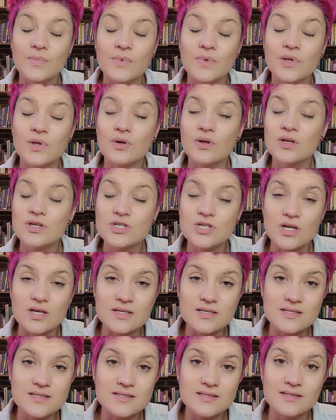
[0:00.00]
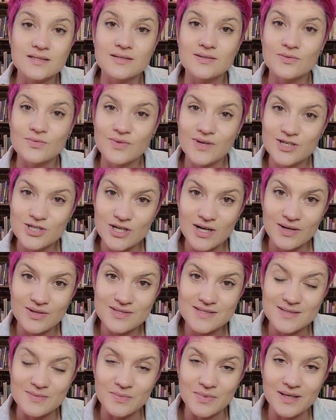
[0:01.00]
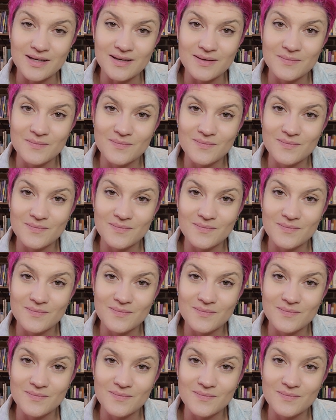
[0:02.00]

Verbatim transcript: you can just reach out to me.